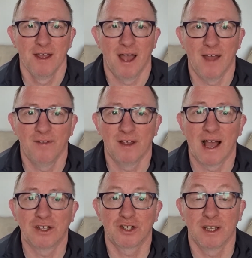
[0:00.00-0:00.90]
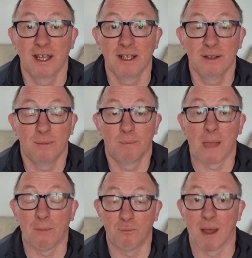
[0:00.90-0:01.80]
And that actually he,
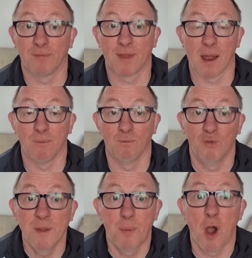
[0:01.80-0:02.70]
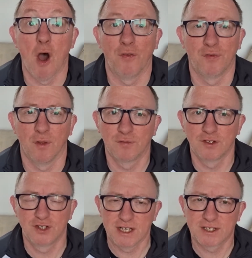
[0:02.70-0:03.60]
that, that rebirth
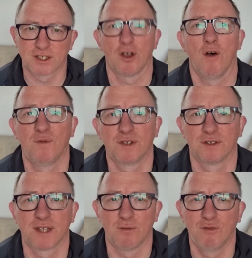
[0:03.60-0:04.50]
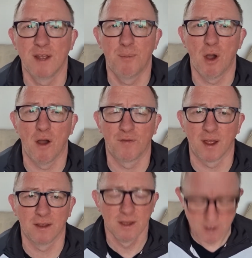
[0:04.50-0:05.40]
Jesus offers us, that rebirth,
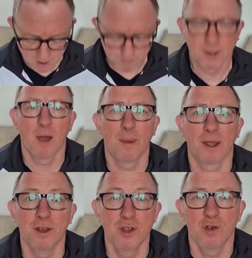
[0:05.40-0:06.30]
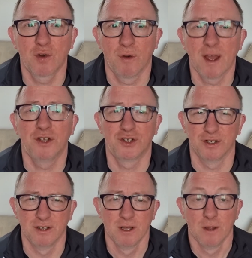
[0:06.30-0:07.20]
that becoming a new
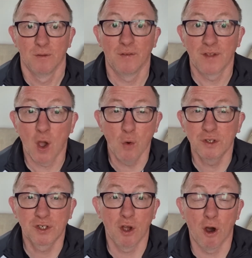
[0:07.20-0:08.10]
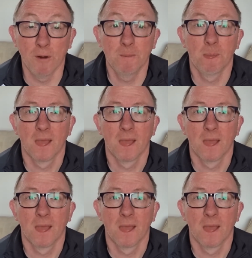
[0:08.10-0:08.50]
creation, that the old is gone,